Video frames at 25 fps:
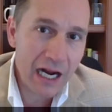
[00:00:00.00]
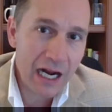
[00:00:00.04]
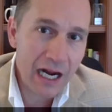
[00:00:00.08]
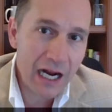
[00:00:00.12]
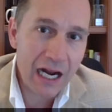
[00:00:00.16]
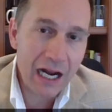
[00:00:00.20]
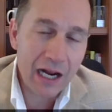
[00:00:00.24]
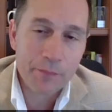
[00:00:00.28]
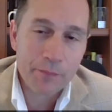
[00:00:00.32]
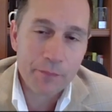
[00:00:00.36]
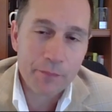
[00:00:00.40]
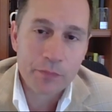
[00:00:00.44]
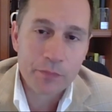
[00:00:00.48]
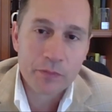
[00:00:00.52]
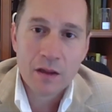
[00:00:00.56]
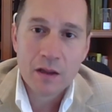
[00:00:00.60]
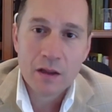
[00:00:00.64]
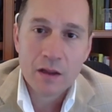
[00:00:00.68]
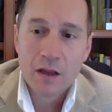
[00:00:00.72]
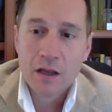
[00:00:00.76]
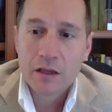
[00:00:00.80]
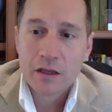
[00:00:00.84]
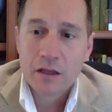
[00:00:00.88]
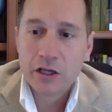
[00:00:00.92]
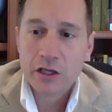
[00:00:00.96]
Um,
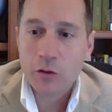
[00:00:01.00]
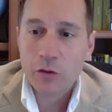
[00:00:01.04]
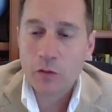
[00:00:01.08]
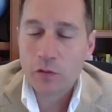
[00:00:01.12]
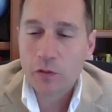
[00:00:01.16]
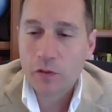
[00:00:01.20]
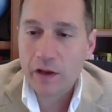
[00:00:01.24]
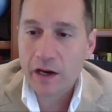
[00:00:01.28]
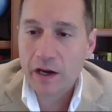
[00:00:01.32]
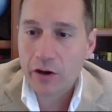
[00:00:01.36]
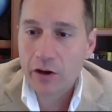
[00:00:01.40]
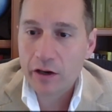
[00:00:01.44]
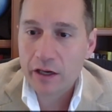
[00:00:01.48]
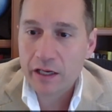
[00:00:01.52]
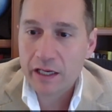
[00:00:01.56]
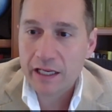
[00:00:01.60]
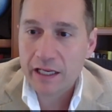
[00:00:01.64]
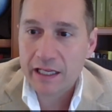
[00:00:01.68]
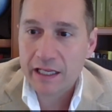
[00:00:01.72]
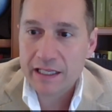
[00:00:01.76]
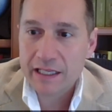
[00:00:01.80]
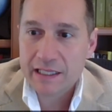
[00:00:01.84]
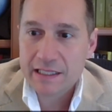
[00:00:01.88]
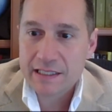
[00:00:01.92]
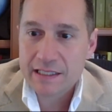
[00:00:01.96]
you know, there
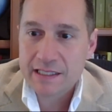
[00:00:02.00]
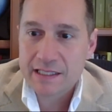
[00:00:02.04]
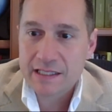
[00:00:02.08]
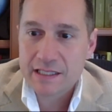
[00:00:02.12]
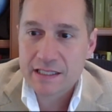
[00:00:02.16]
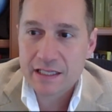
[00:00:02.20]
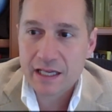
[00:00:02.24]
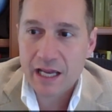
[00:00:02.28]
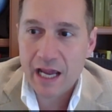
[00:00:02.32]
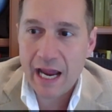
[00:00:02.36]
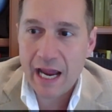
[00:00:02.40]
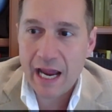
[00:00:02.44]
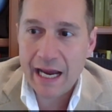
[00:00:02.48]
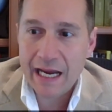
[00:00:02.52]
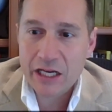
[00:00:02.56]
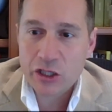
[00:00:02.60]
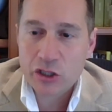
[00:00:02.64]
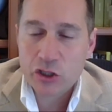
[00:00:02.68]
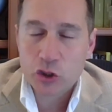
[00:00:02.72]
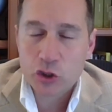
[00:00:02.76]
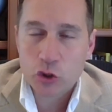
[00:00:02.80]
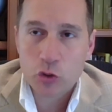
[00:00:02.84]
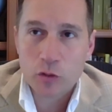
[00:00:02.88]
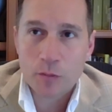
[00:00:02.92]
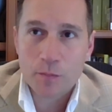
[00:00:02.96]
is a
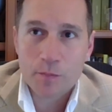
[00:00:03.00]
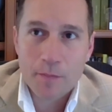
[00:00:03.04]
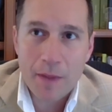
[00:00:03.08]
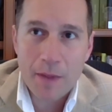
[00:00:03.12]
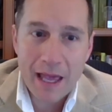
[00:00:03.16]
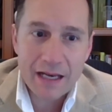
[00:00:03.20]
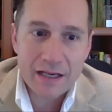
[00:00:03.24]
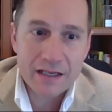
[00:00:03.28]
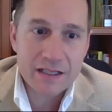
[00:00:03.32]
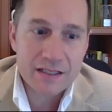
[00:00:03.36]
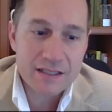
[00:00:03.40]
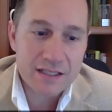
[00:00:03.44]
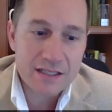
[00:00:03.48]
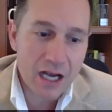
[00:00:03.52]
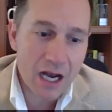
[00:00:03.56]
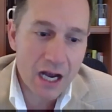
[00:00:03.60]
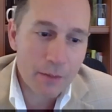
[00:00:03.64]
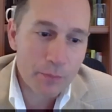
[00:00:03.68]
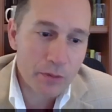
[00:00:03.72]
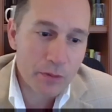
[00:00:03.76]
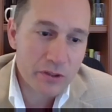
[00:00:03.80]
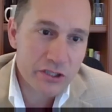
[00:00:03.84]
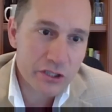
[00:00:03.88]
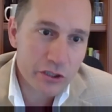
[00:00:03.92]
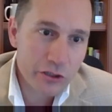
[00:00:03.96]
tremendous
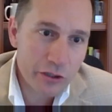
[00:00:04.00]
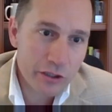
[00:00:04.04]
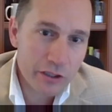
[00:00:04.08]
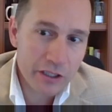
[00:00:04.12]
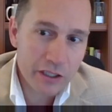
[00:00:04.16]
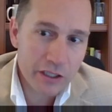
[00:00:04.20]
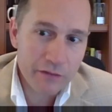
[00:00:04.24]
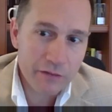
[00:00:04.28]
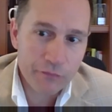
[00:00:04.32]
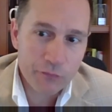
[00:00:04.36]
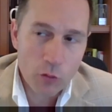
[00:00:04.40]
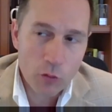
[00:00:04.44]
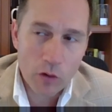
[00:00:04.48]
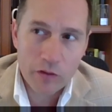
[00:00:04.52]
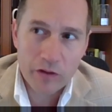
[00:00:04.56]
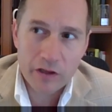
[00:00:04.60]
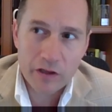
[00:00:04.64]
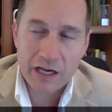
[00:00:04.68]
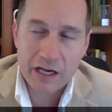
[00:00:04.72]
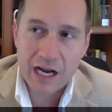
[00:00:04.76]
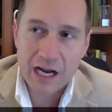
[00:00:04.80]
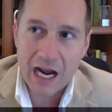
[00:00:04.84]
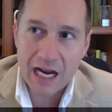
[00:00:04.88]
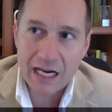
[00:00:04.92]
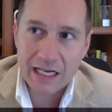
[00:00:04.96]
opportunity for the
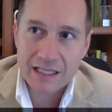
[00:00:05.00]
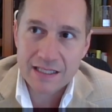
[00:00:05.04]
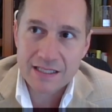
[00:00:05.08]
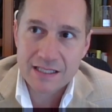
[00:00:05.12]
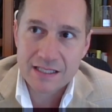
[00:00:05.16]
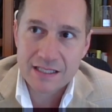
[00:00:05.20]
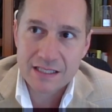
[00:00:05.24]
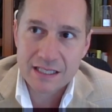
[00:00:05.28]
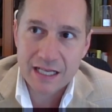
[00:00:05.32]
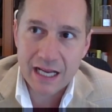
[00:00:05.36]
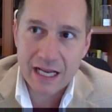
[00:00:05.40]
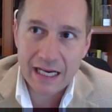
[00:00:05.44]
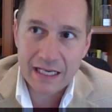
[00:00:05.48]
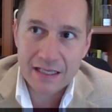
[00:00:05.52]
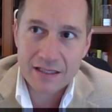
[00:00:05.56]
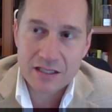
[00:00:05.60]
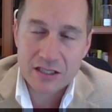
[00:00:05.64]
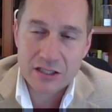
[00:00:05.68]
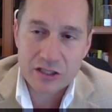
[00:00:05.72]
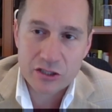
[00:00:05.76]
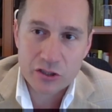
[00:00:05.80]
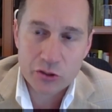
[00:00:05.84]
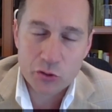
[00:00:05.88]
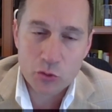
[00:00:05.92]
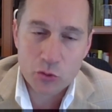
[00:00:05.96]
United States
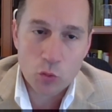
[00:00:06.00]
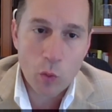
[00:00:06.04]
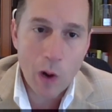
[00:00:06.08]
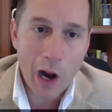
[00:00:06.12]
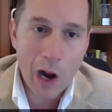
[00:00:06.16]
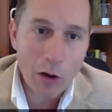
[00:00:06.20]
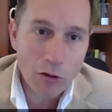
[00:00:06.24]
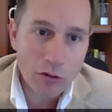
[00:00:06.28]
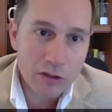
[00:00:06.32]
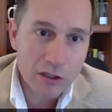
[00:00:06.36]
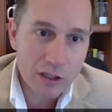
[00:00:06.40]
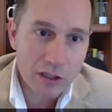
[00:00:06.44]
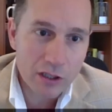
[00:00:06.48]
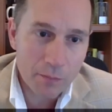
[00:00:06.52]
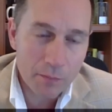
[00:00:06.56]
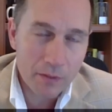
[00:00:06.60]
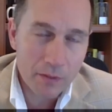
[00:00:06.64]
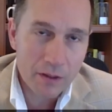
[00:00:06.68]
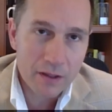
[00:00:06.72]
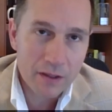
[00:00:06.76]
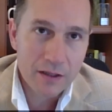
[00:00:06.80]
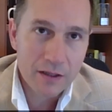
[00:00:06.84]
to welcome